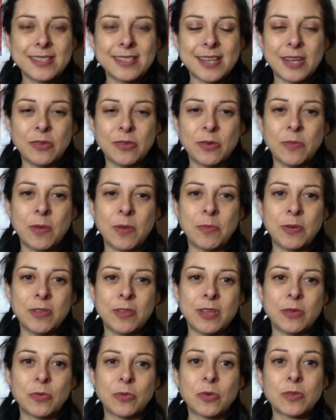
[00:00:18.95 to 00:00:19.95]
And remember
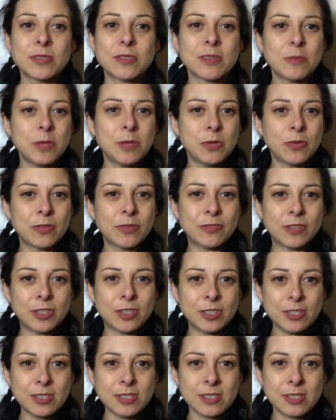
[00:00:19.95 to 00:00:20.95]
that roles can be
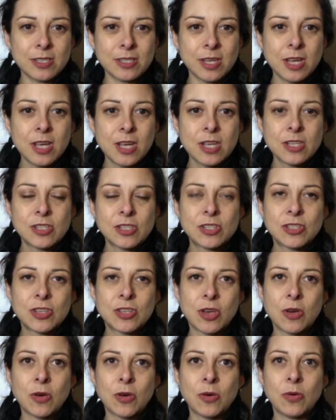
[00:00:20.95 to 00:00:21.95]
reversed.
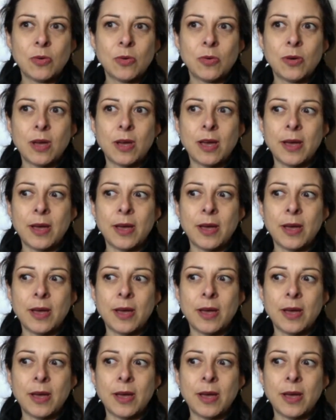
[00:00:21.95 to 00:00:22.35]
So